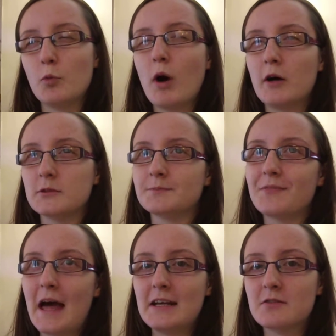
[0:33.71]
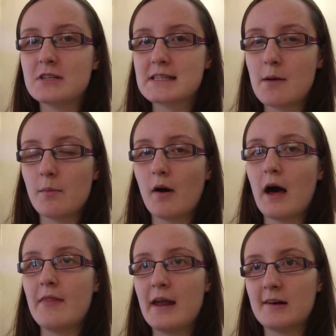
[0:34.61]
well, the end of
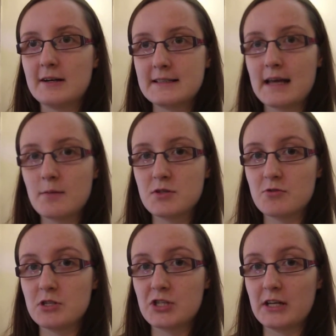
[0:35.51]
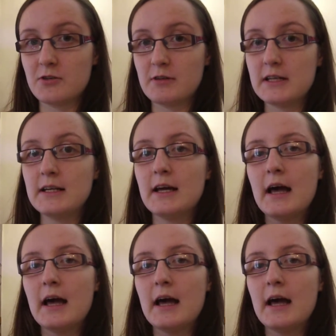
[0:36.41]
December, and then our exams are in January.